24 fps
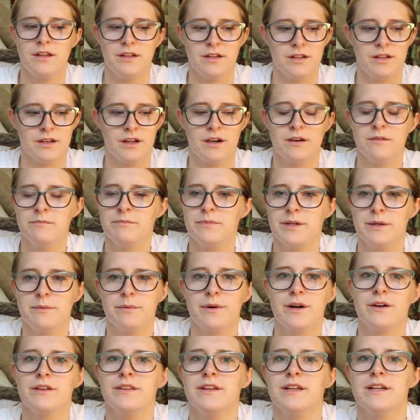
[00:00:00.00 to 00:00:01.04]
You know,
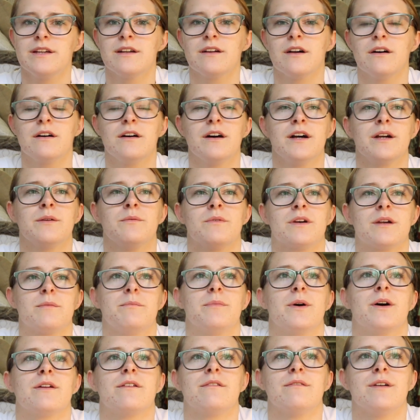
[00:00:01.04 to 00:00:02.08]
people are in the, oh, I want a
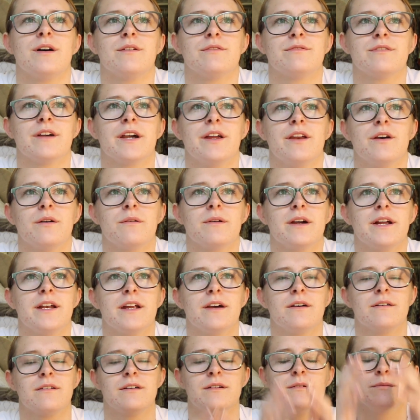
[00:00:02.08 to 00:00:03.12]
boat of Alfredo right
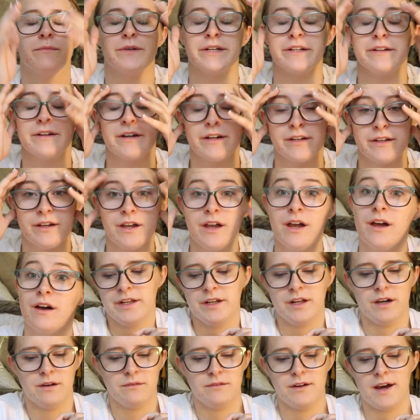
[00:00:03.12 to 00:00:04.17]
now. Oh my god.
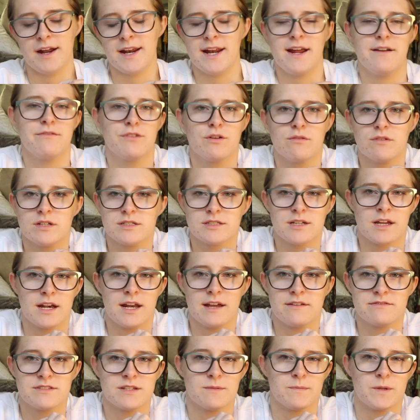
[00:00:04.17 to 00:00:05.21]
You know, not everyone's
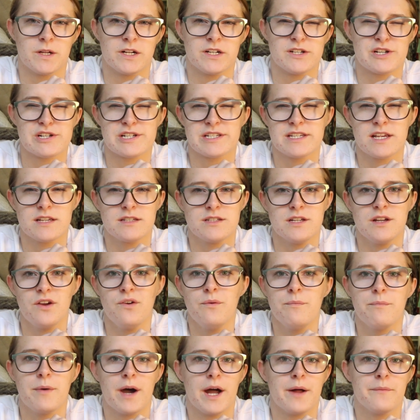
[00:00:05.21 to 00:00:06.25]
gonna have similar interests as
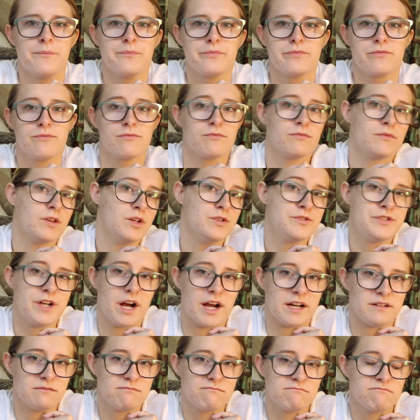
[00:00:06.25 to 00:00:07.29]
you, but you
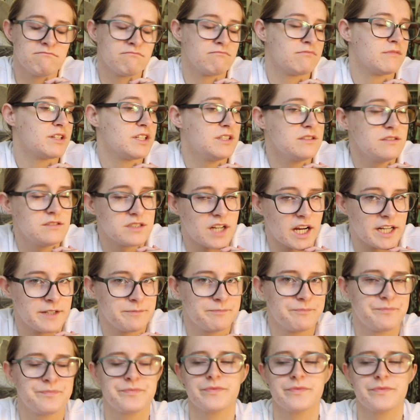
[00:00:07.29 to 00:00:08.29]
tried. You tried.